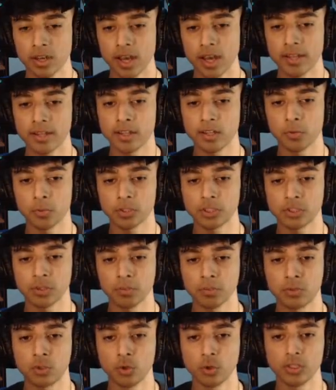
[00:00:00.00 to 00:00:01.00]
And then there was
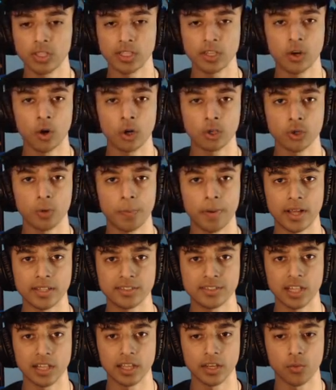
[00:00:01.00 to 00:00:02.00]
some dude in cargo
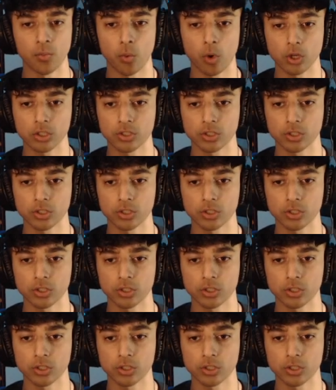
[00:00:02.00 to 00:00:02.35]
pants that, like, walked